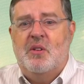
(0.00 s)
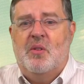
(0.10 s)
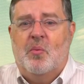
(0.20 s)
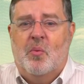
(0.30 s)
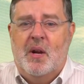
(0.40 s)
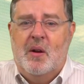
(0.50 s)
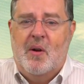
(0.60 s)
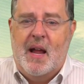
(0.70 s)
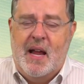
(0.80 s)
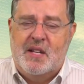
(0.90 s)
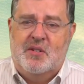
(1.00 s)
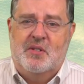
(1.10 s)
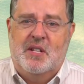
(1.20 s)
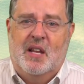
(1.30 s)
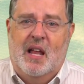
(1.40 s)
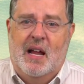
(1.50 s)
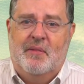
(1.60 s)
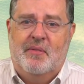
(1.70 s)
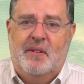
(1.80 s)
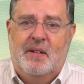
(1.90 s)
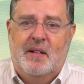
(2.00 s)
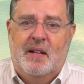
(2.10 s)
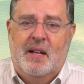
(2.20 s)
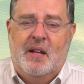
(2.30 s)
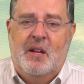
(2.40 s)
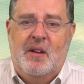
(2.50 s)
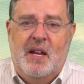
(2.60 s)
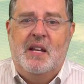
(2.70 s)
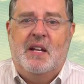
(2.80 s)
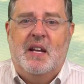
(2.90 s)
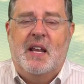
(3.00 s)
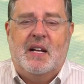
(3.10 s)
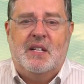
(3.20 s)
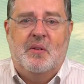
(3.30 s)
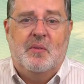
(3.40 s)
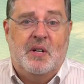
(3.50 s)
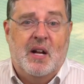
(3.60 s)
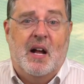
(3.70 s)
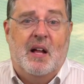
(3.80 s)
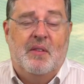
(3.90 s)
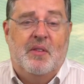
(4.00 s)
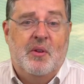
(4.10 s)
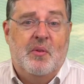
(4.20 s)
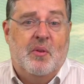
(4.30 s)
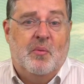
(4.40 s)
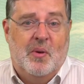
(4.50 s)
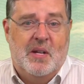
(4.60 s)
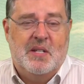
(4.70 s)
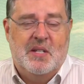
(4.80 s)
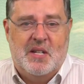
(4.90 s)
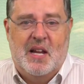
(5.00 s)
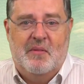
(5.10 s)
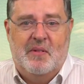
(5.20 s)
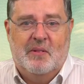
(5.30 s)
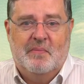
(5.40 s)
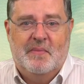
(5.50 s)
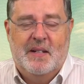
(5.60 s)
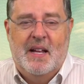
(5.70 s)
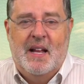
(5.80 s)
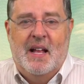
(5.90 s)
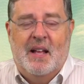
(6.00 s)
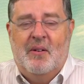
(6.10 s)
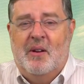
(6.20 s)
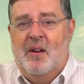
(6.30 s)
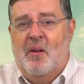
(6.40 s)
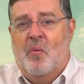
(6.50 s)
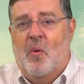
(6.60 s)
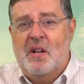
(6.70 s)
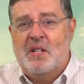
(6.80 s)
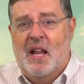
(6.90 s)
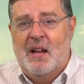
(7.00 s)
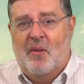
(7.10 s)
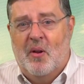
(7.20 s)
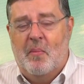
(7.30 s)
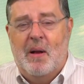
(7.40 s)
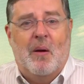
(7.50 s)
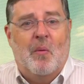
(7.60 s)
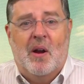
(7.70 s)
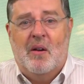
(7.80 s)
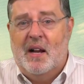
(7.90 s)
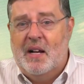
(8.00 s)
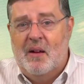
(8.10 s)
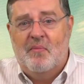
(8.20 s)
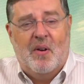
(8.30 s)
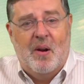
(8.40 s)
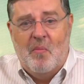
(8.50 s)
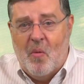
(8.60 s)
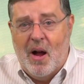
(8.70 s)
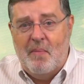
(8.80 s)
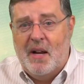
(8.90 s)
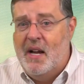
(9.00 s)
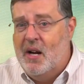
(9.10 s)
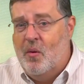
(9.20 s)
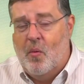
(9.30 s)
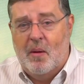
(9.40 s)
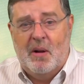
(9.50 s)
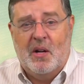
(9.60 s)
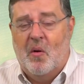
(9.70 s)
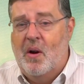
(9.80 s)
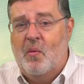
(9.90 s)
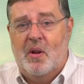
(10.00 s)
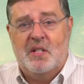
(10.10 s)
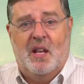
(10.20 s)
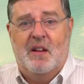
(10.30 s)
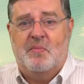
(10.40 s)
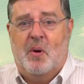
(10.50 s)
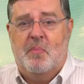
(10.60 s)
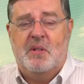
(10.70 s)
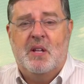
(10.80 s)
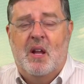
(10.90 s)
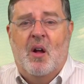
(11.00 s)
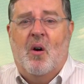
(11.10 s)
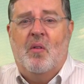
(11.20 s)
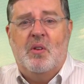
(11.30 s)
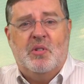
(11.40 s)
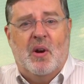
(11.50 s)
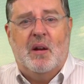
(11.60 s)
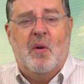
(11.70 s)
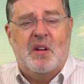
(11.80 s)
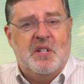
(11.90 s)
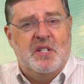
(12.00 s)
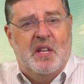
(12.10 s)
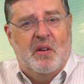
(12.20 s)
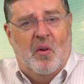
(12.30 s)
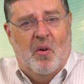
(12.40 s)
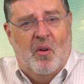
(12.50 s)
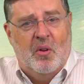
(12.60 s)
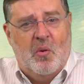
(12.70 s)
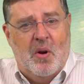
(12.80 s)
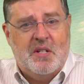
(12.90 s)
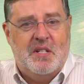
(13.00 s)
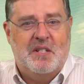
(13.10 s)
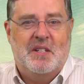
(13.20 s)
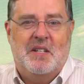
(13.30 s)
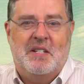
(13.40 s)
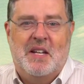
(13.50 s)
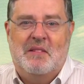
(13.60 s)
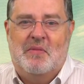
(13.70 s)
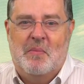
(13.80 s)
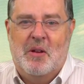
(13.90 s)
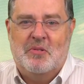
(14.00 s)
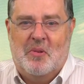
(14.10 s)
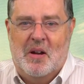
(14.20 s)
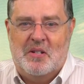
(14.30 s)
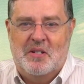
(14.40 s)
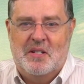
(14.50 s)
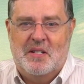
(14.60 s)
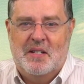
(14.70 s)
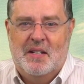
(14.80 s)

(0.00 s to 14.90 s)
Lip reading: the real answers in life, you need to connect to God through the risen Savior. You know, what is life all about? Where did I come from? Why am I here? What am I going? What is life's purpose? All those great questions, then all the questions that descend from those questions